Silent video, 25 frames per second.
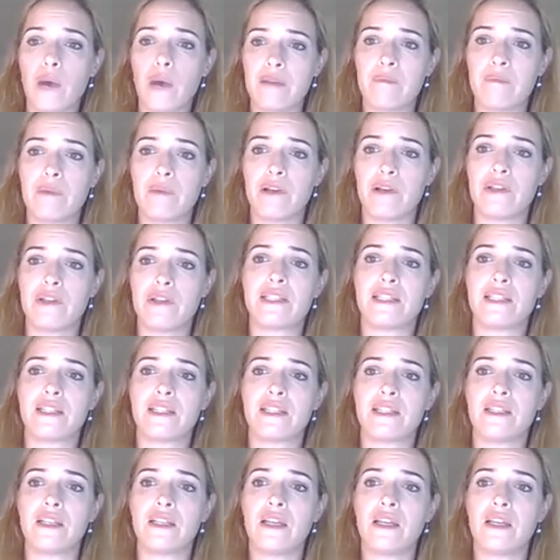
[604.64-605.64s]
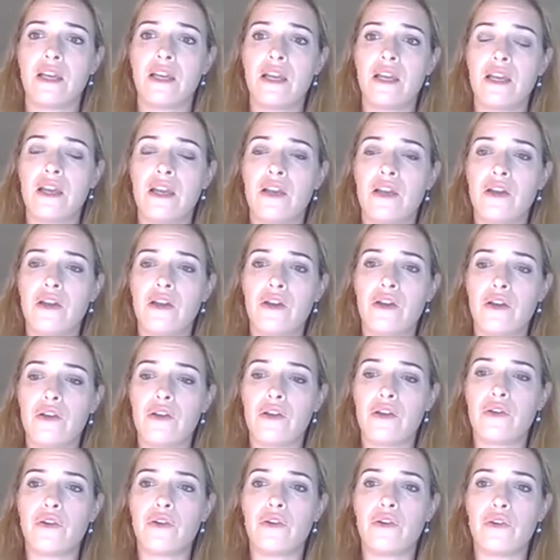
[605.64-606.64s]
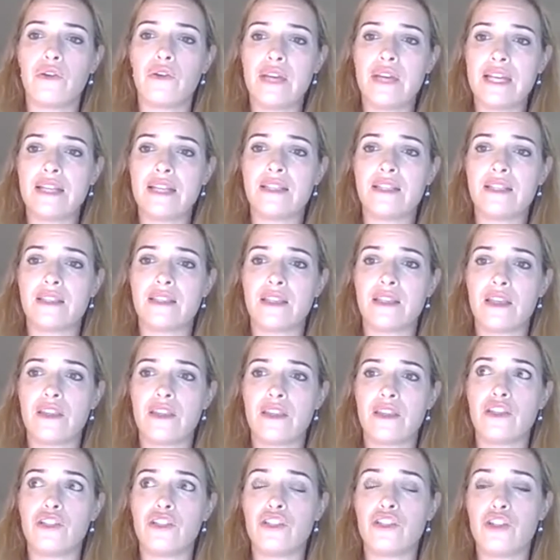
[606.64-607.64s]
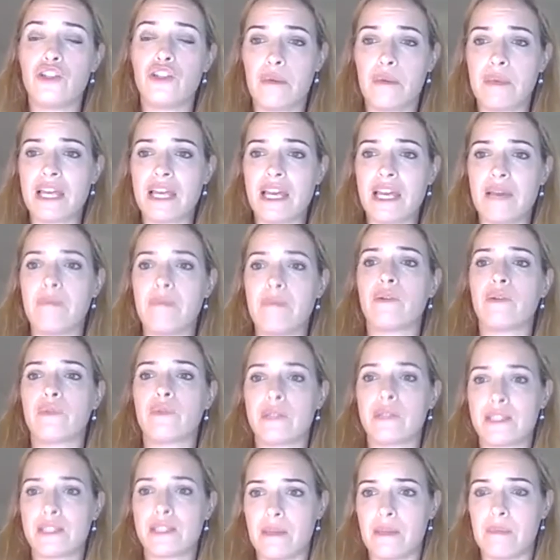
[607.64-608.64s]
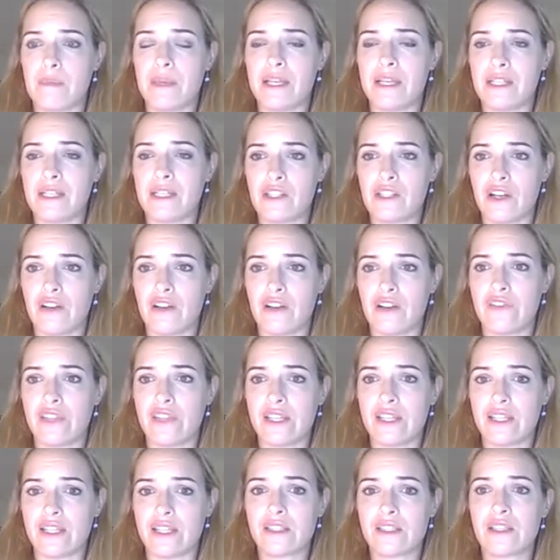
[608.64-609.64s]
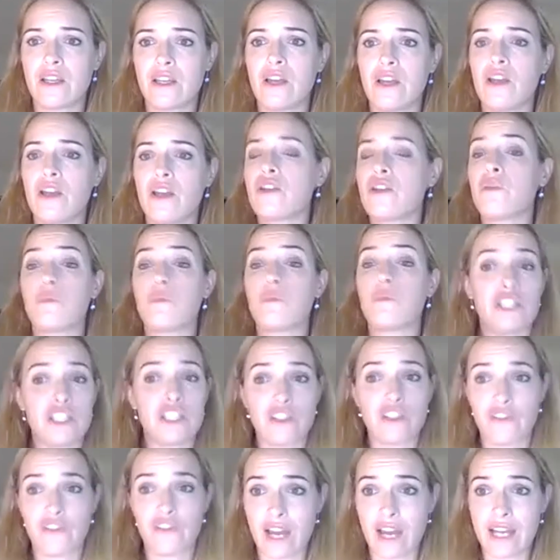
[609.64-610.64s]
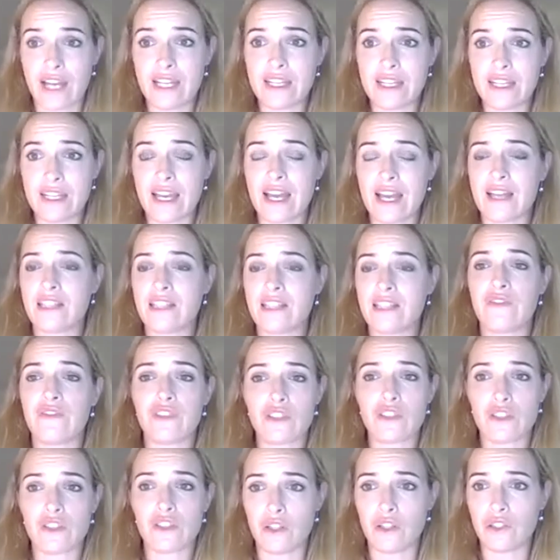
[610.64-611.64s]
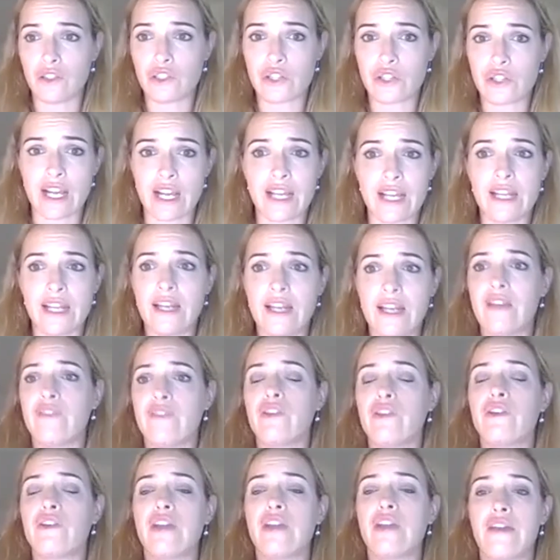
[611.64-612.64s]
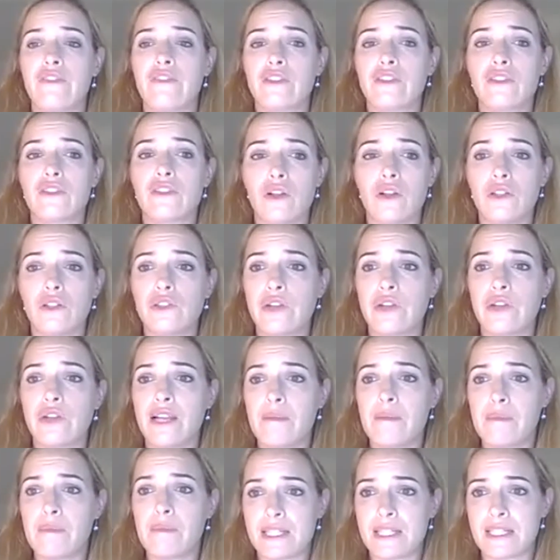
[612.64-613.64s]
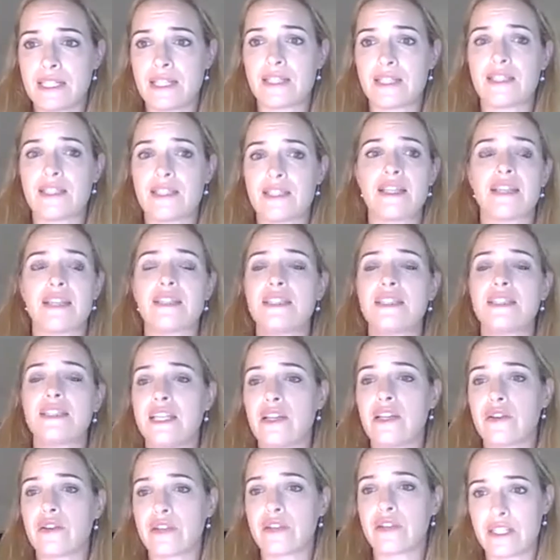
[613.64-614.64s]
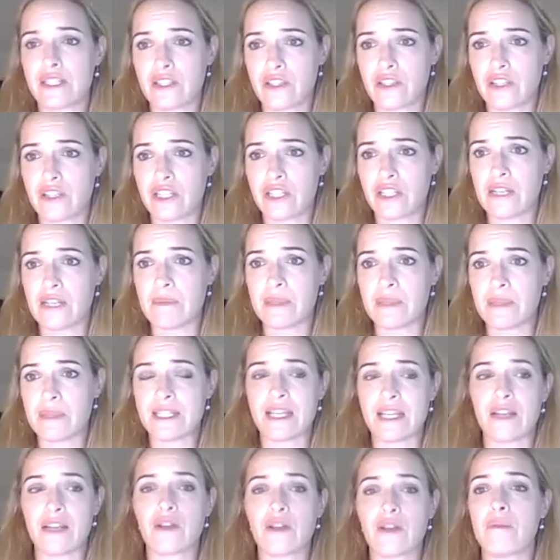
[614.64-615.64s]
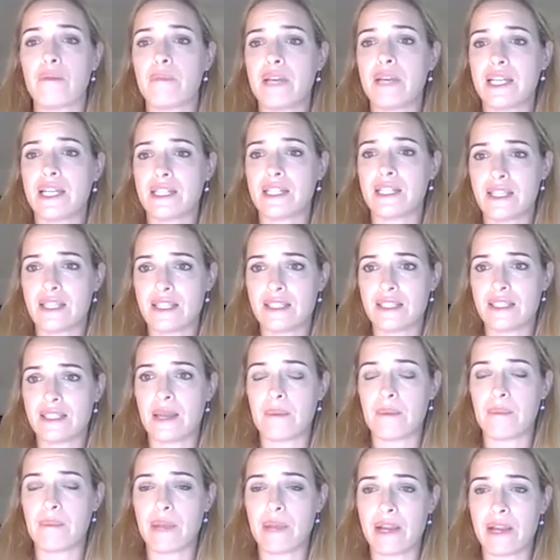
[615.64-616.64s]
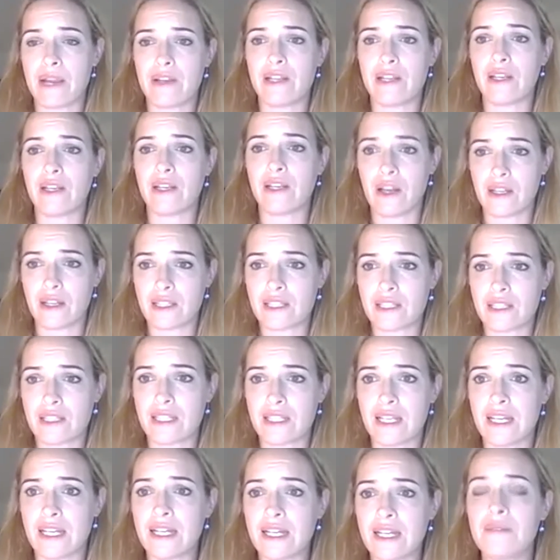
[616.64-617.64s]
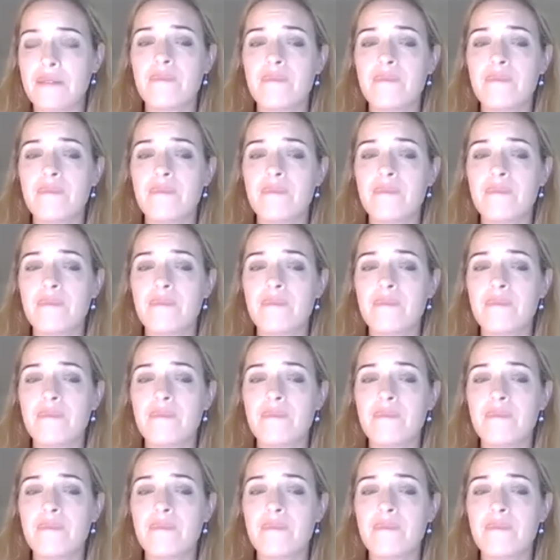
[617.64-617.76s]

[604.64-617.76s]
person who is the JobKeeper recipient of this, which is fine in the case of a sole trader. If you have a sole trader business that's decreased 30% compared to the same period last year,